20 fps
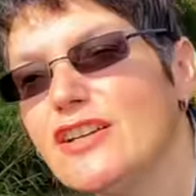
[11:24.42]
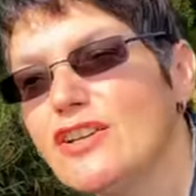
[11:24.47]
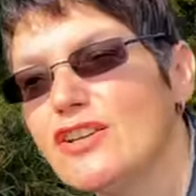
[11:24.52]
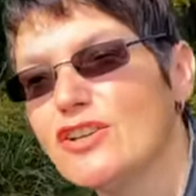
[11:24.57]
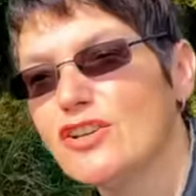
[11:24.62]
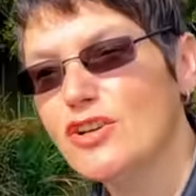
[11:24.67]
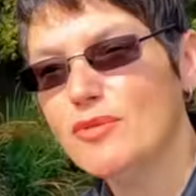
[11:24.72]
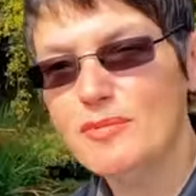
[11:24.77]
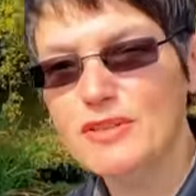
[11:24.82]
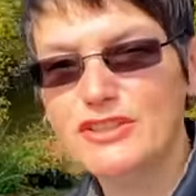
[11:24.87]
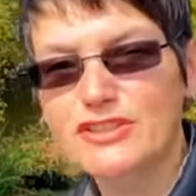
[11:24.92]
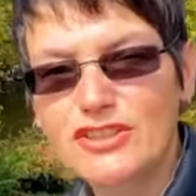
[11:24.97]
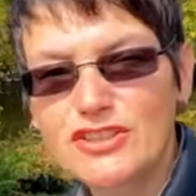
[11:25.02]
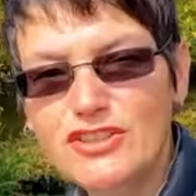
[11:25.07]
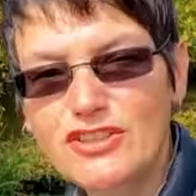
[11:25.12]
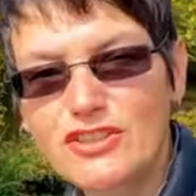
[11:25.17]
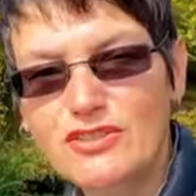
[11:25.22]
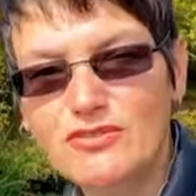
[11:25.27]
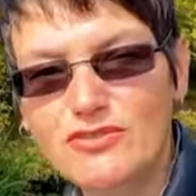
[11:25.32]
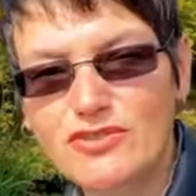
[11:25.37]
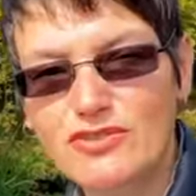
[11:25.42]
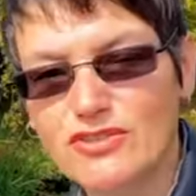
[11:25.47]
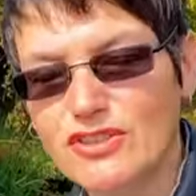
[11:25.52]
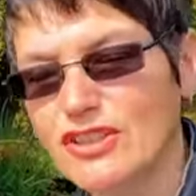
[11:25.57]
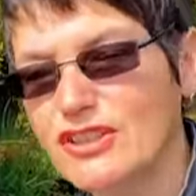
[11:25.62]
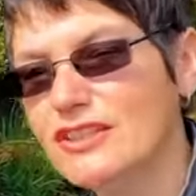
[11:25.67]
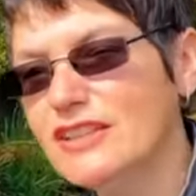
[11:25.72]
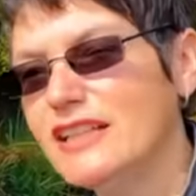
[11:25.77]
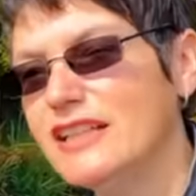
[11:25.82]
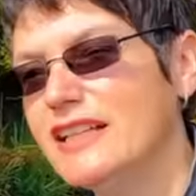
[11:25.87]
come into
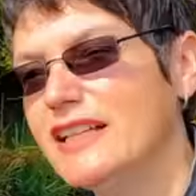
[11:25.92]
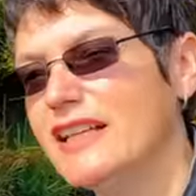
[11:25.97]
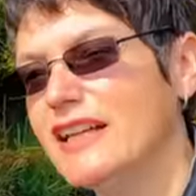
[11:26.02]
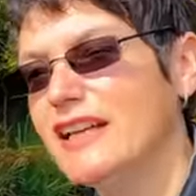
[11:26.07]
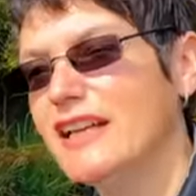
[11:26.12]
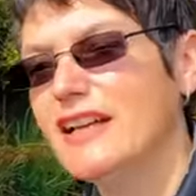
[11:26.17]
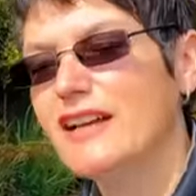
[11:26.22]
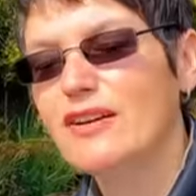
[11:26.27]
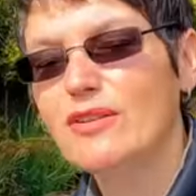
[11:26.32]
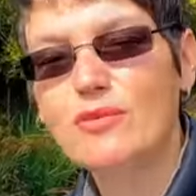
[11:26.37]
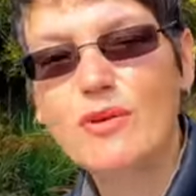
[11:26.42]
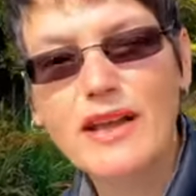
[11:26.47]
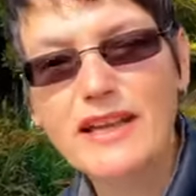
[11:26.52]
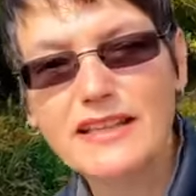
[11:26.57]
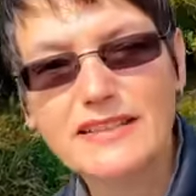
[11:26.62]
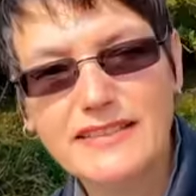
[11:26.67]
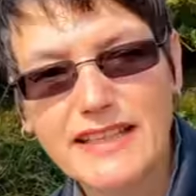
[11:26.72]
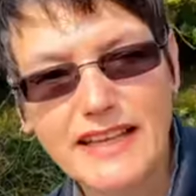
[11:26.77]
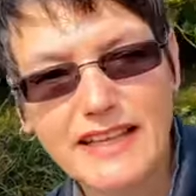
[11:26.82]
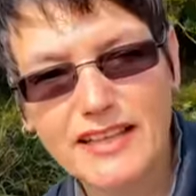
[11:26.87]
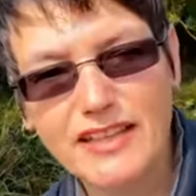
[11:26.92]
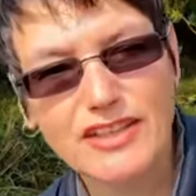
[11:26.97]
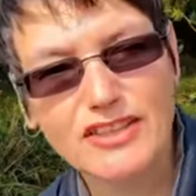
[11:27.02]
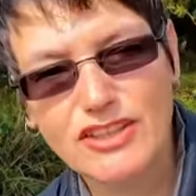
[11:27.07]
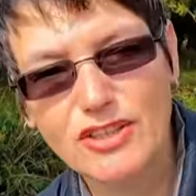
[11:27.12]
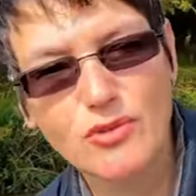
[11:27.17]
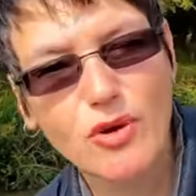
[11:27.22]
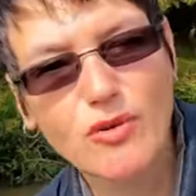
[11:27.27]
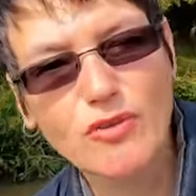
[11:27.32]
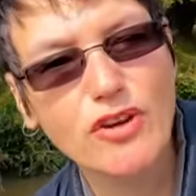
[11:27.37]
neutral, wait a second because
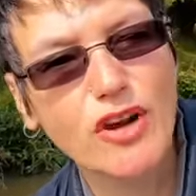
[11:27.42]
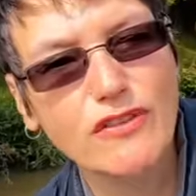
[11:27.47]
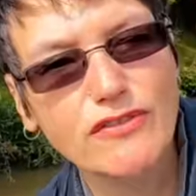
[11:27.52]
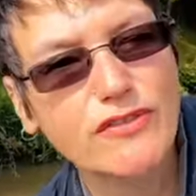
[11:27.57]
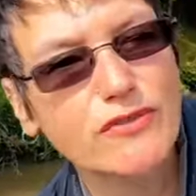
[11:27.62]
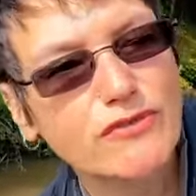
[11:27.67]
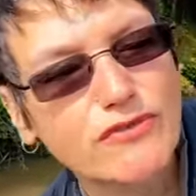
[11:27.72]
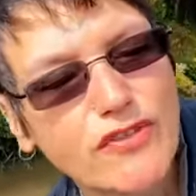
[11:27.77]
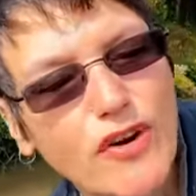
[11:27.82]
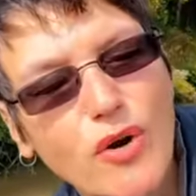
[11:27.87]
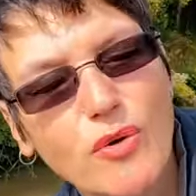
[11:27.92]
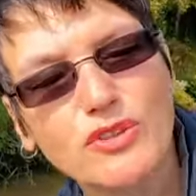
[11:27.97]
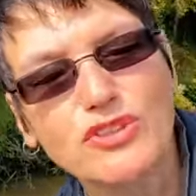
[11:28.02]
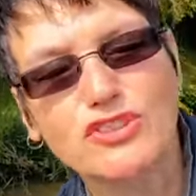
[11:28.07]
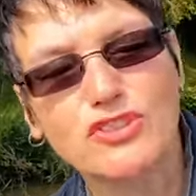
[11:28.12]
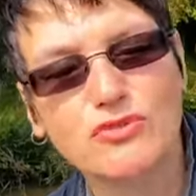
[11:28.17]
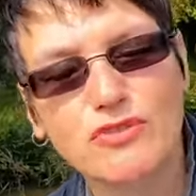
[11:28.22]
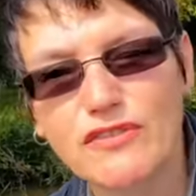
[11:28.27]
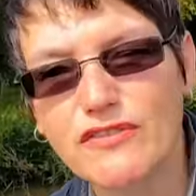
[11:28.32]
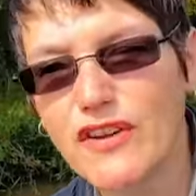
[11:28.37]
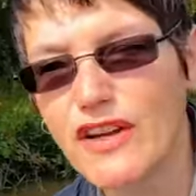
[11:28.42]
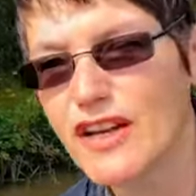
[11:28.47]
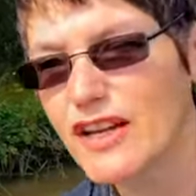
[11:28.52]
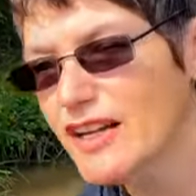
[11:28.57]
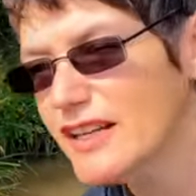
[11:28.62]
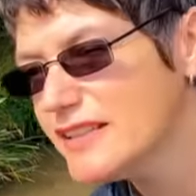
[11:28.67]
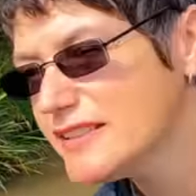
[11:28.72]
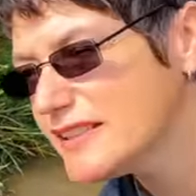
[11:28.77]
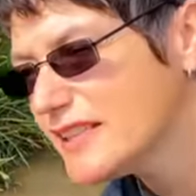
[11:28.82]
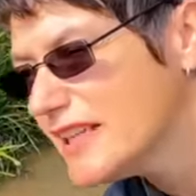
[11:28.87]
it won't go from forwards to
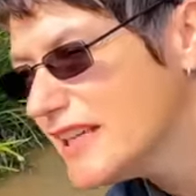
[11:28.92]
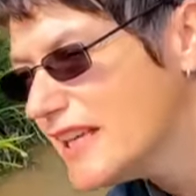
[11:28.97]
reverse,